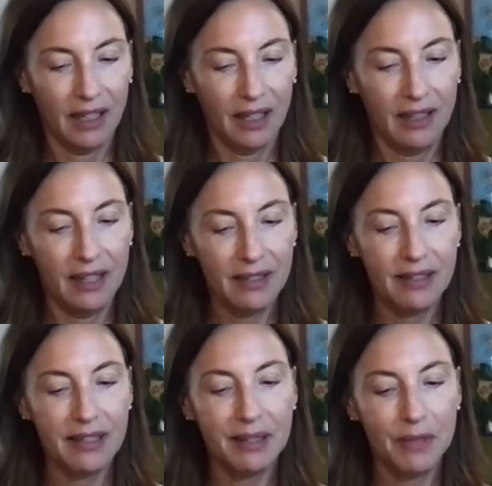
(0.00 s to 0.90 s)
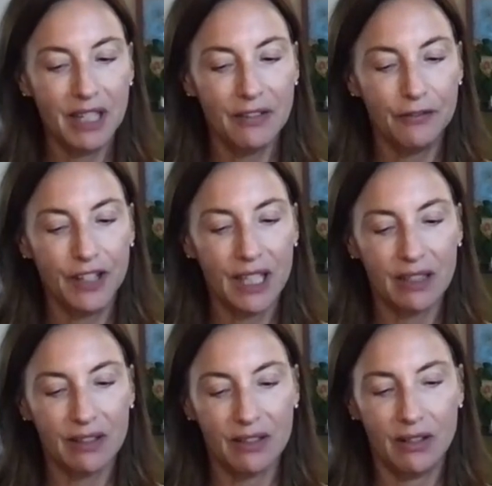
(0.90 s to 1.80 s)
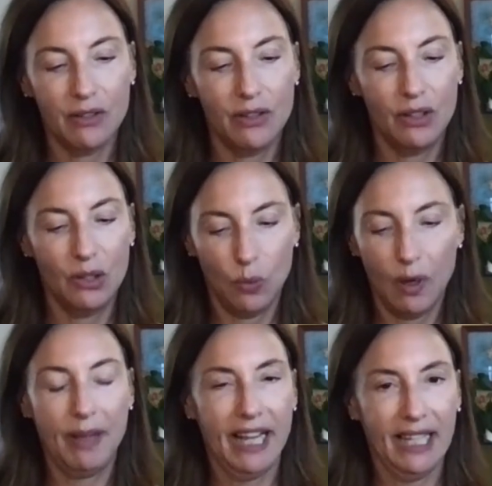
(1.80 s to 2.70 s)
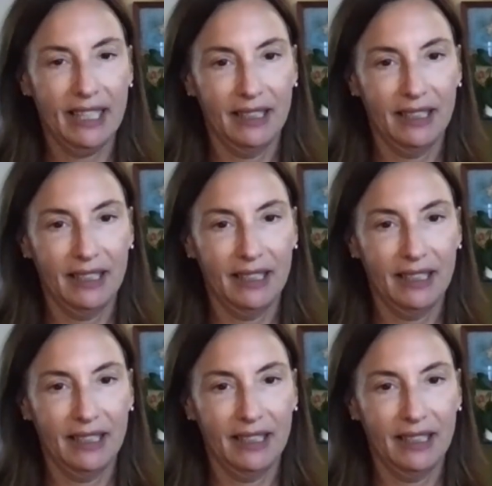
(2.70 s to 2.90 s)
This to me feels swimming.